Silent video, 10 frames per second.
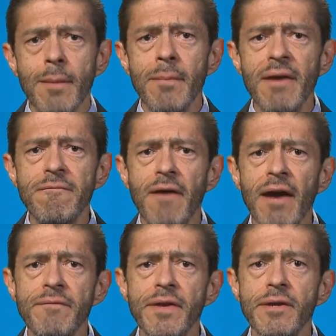by
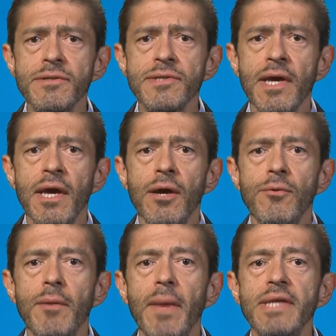5 years
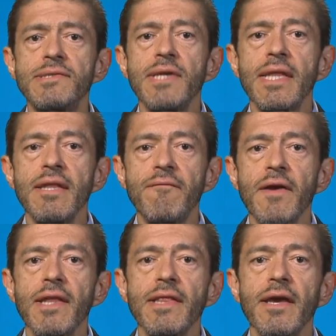remain
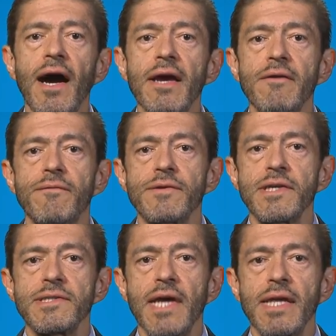significantly higher for
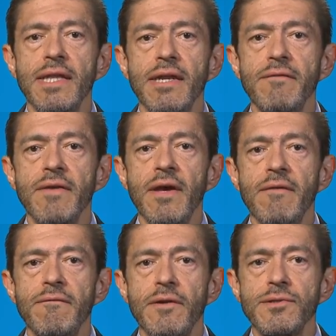dasatinib
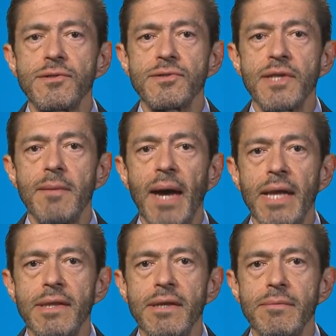versus
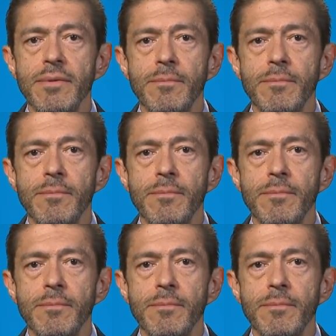imatinib.